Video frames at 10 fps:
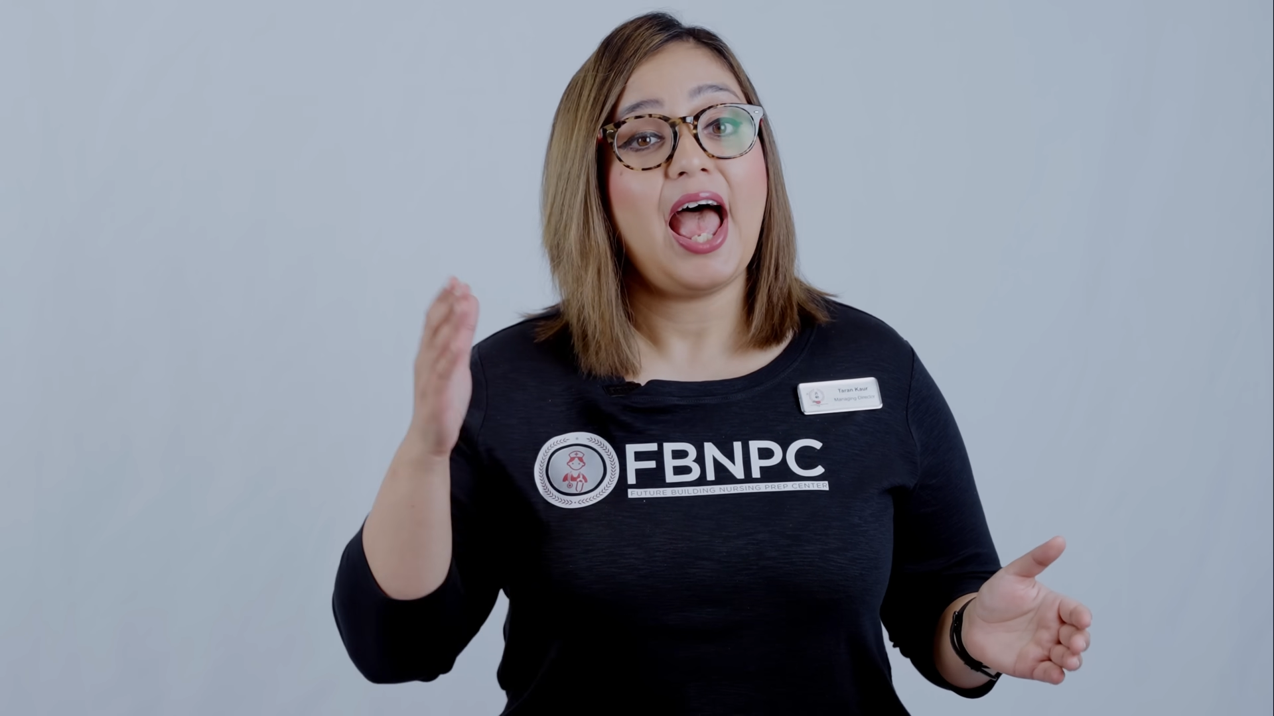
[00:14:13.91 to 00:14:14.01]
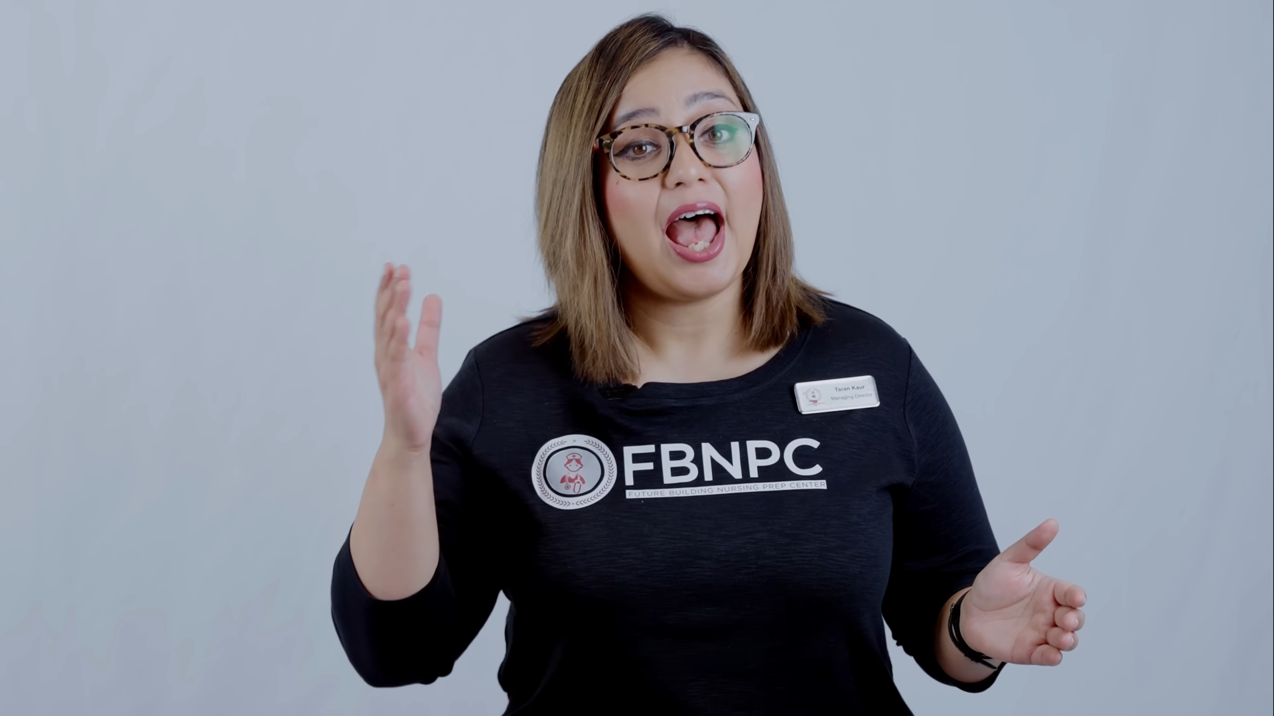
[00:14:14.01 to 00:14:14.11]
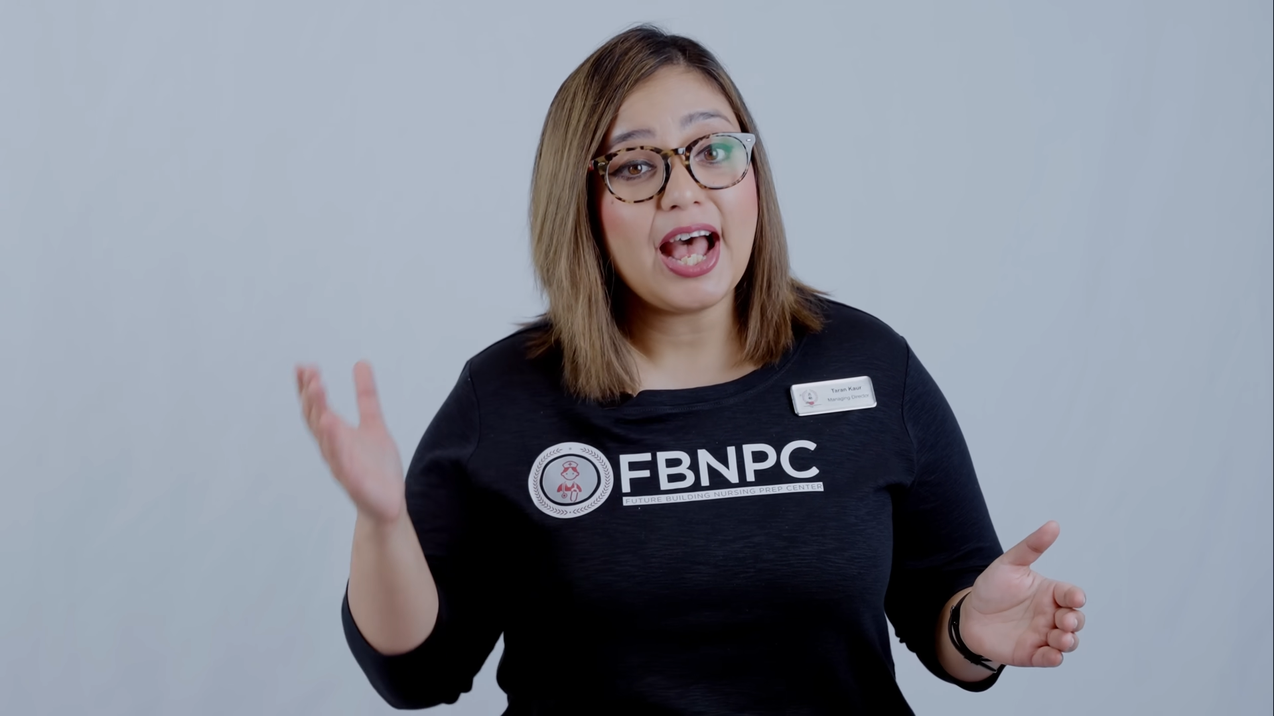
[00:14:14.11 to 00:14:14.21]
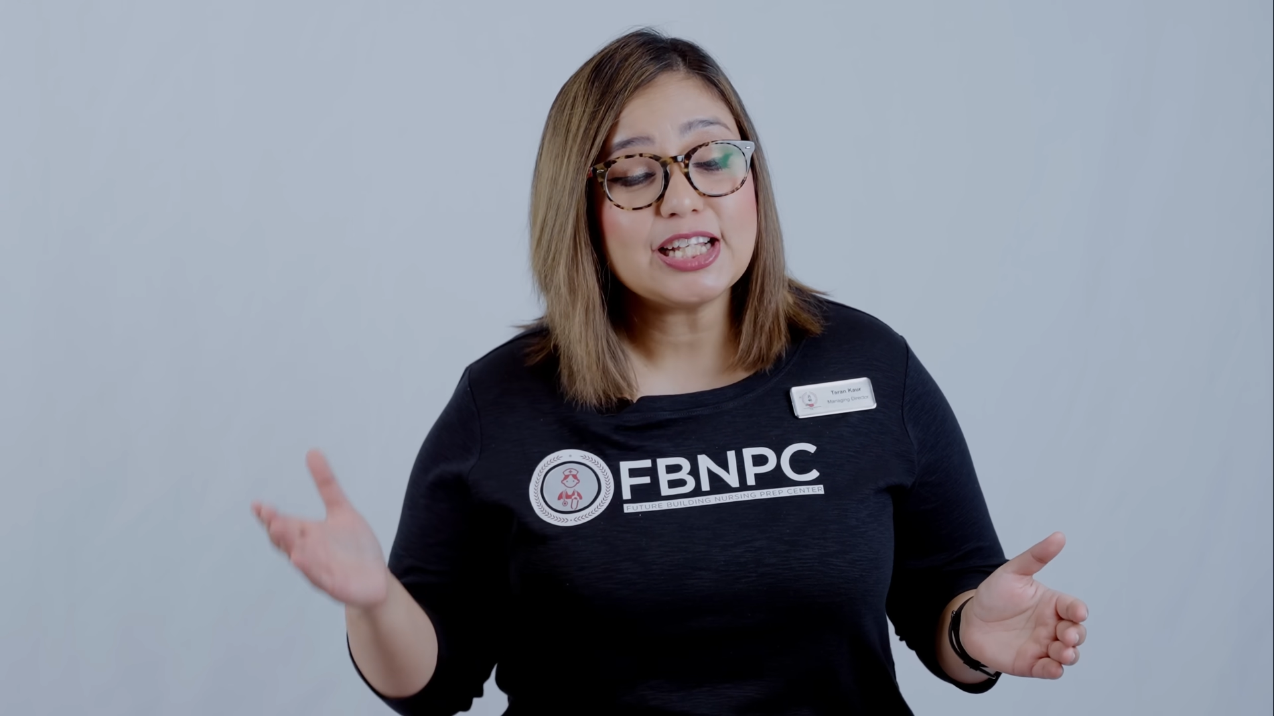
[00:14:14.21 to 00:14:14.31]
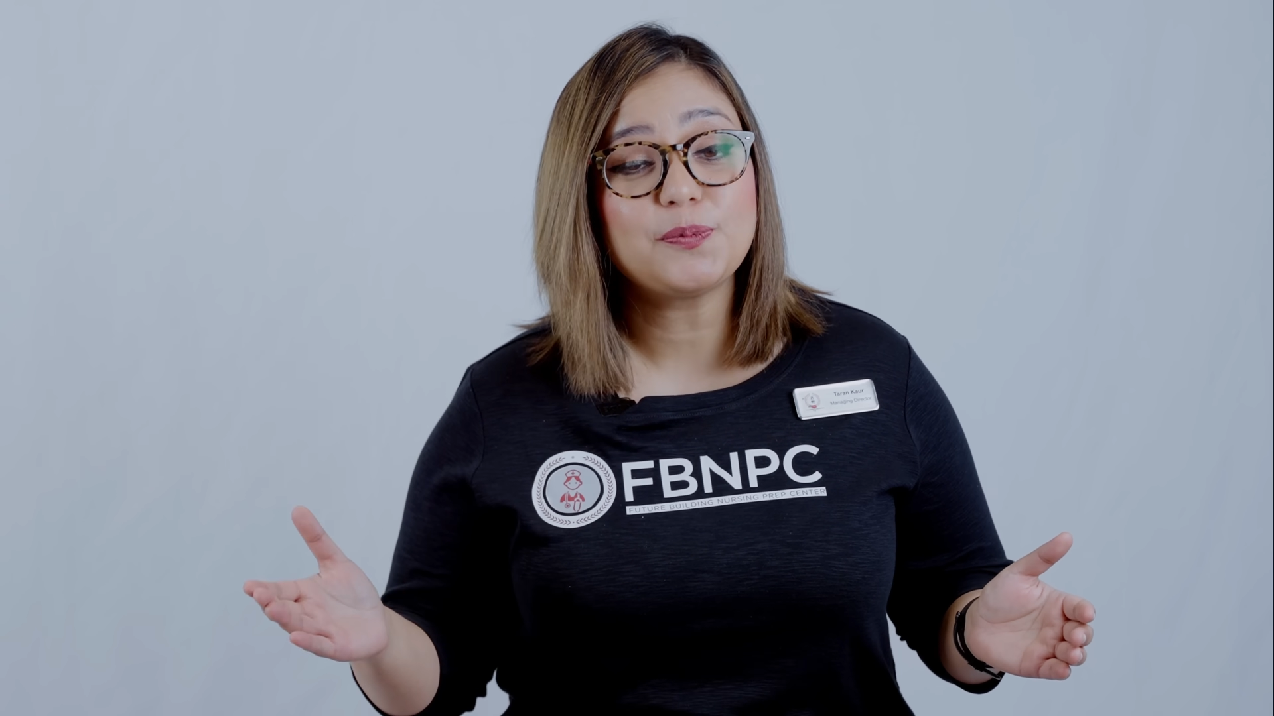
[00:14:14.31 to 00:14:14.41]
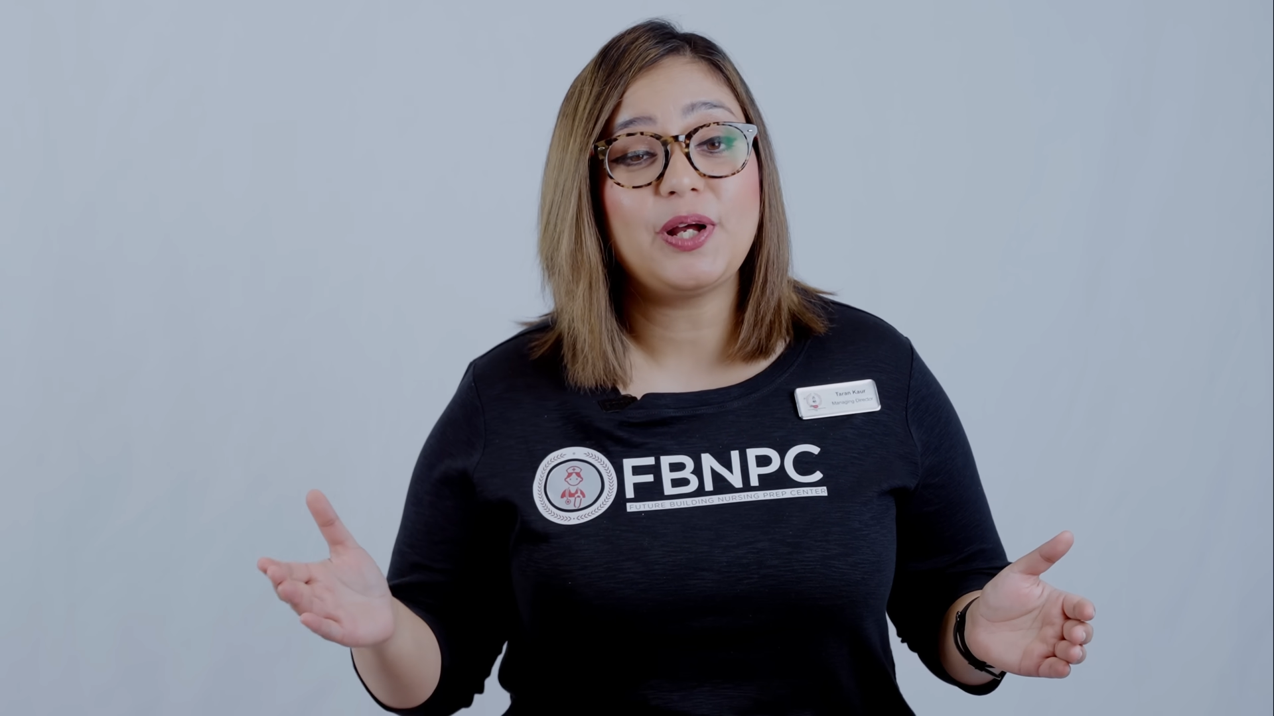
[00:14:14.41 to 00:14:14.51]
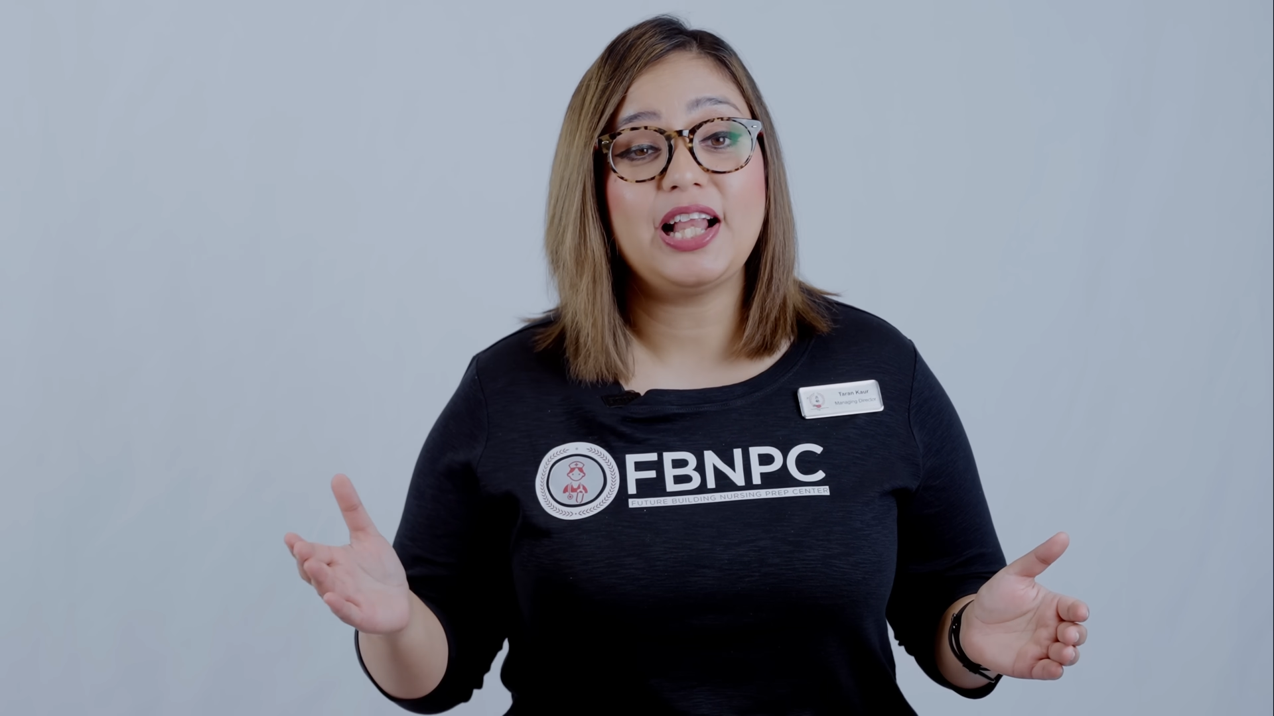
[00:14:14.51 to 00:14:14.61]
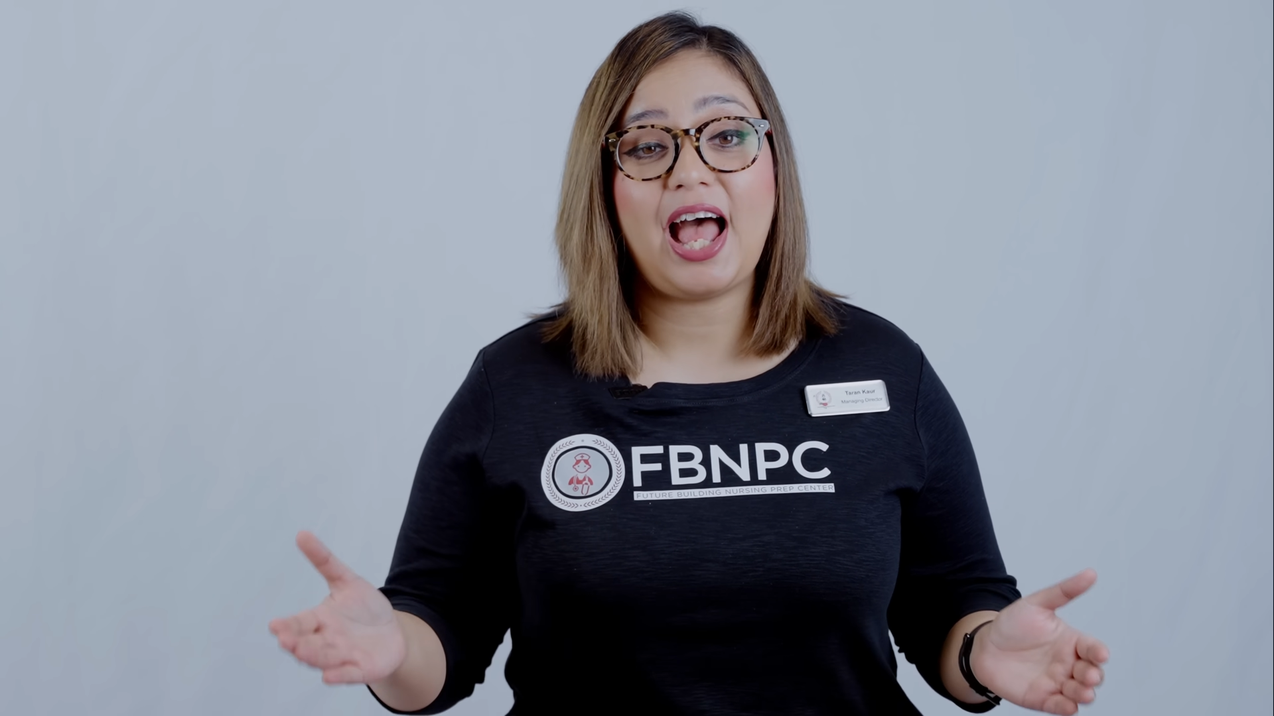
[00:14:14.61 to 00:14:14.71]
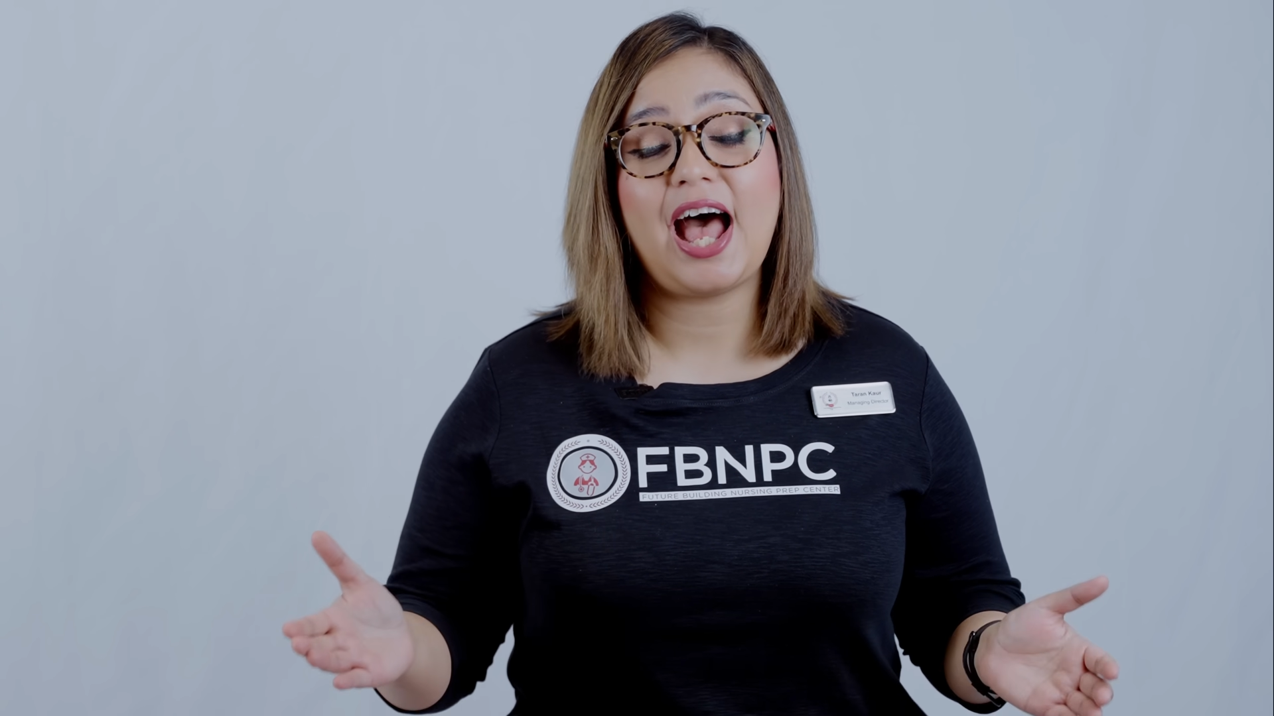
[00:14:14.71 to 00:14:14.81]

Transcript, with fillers: as well